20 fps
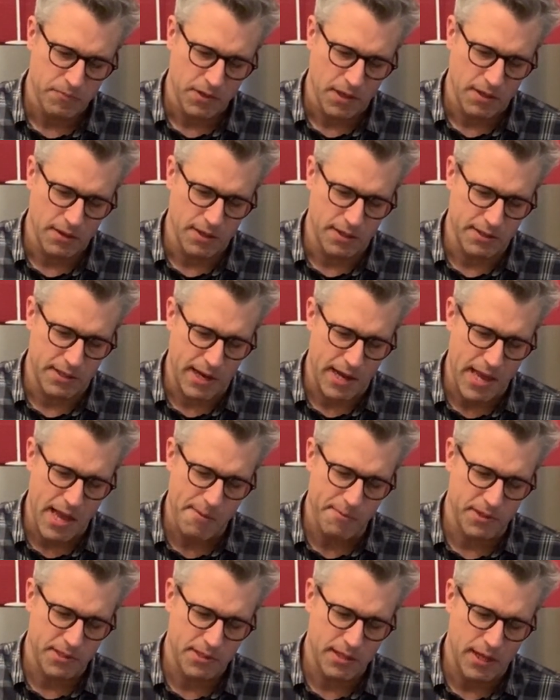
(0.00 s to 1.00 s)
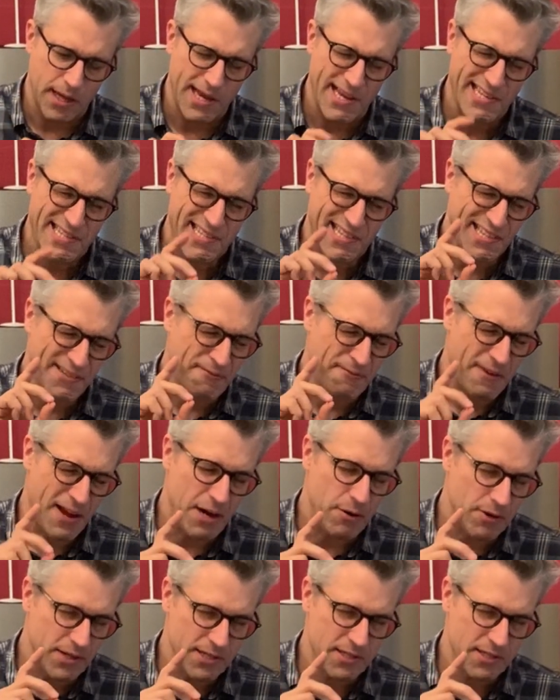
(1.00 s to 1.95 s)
The diameter is very